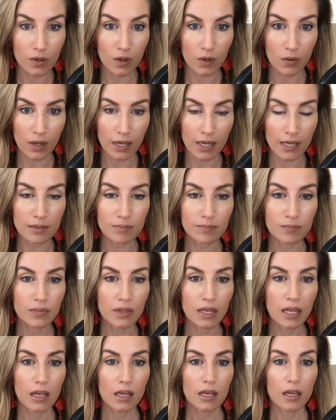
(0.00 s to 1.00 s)
Okay.
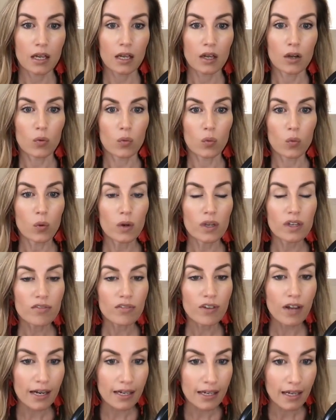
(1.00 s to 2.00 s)

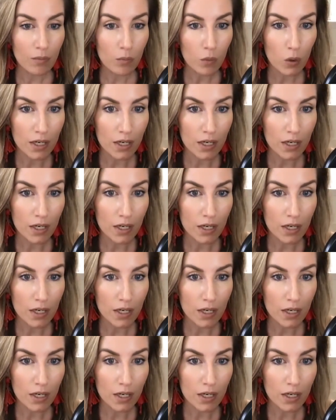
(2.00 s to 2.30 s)
We've got to get more